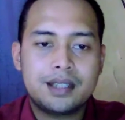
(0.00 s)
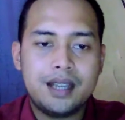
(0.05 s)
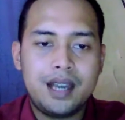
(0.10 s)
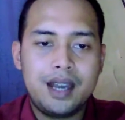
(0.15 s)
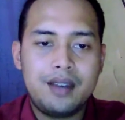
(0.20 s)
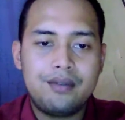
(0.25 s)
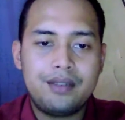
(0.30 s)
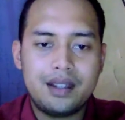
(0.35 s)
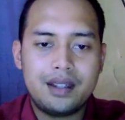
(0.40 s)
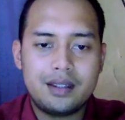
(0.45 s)

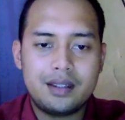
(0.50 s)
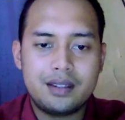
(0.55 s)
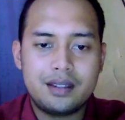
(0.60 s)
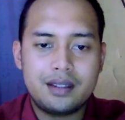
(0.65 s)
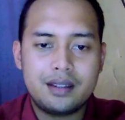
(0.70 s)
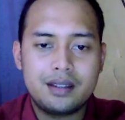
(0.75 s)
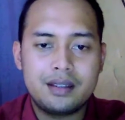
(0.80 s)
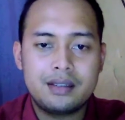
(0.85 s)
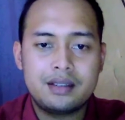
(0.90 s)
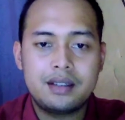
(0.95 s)
Events,
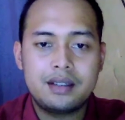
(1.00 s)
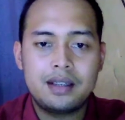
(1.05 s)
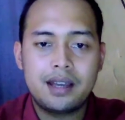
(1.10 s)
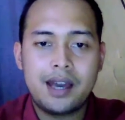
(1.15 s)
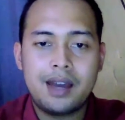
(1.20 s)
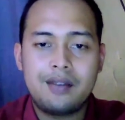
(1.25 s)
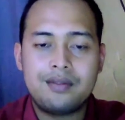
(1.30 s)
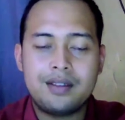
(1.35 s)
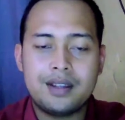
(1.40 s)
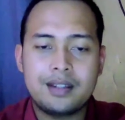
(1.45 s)

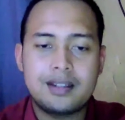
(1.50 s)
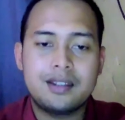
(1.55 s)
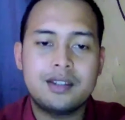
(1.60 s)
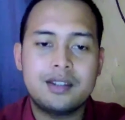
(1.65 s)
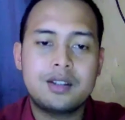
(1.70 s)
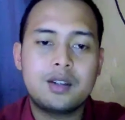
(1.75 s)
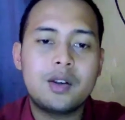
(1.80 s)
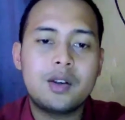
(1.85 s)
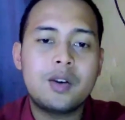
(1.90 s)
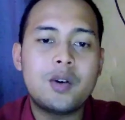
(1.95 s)
events.
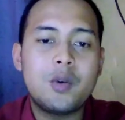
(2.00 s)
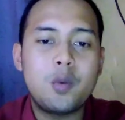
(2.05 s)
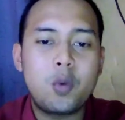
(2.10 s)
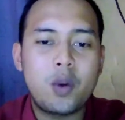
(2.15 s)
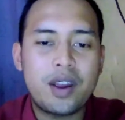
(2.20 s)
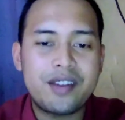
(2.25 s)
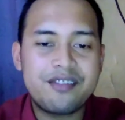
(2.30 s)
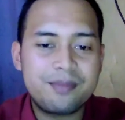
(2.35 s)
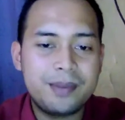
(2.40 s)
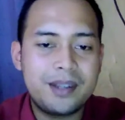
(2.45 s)

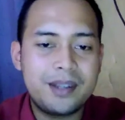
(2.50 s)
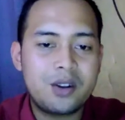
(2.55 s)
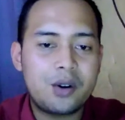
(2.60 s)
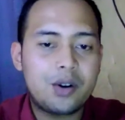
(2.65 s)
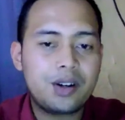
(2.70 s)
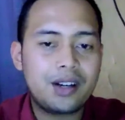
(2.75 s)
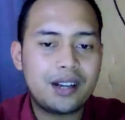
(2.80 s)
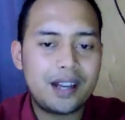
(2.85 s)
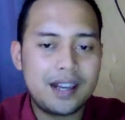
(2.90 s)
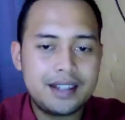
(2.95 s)
We've been
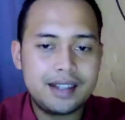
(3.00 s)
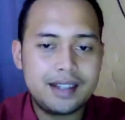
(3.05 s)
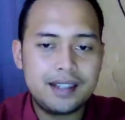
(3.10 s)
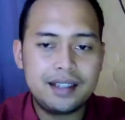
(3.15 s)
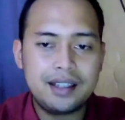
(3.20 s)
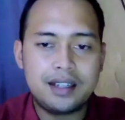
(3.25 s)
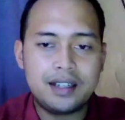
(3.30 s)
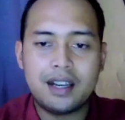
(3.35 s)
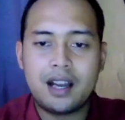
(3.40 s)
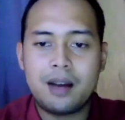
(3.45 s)

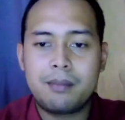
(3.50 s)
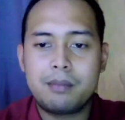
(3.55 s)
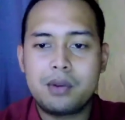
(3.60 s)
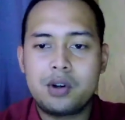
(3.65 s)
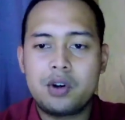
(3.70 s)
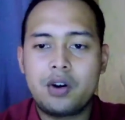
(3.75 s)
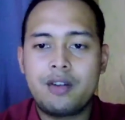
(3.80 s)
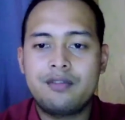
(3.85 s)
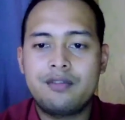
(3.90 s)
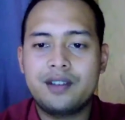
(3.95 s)
organizing a
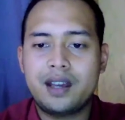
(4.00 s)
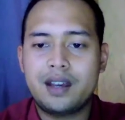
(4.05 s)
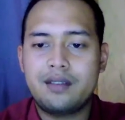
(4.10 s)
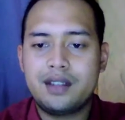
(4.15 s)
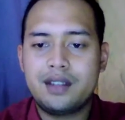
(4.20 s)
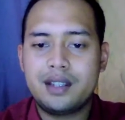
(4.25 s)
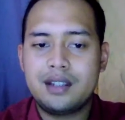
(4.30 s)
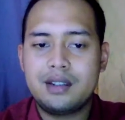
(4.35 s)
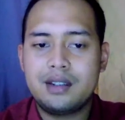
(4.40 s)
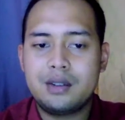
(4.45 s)
number of
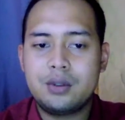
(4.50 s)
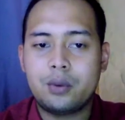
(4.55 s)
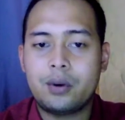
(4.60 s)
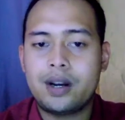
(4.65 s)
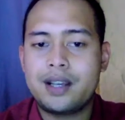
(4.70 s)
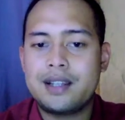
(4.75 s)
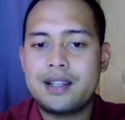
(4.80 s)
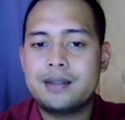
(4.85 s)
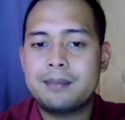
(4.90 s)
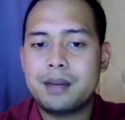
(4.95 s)
events to
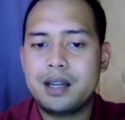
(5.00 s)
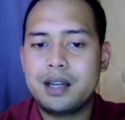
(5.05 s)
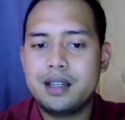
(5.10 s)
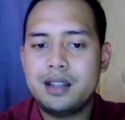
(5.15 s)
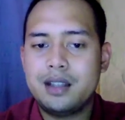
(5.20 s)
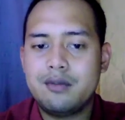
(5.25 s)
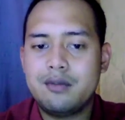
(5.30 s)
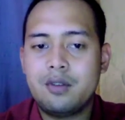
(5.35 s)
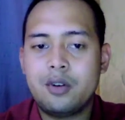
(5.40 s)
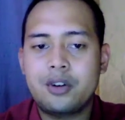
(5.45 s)
raise
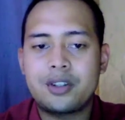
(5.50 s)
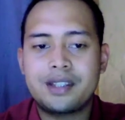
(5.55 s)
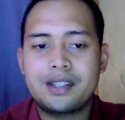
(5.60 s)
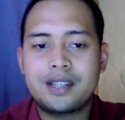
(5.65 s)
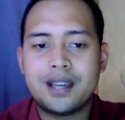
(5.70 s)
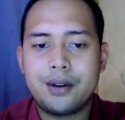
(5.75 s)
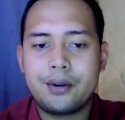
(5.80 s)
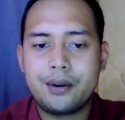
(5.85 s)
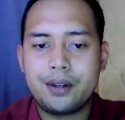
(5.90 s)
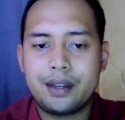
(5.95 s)
money for
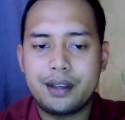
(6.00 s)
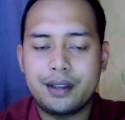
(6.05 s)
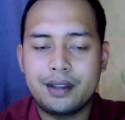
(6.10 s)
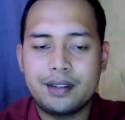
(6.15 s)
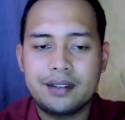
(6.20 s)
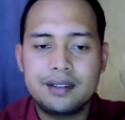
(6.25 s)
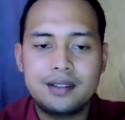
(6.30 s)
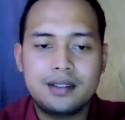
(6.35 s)
charity.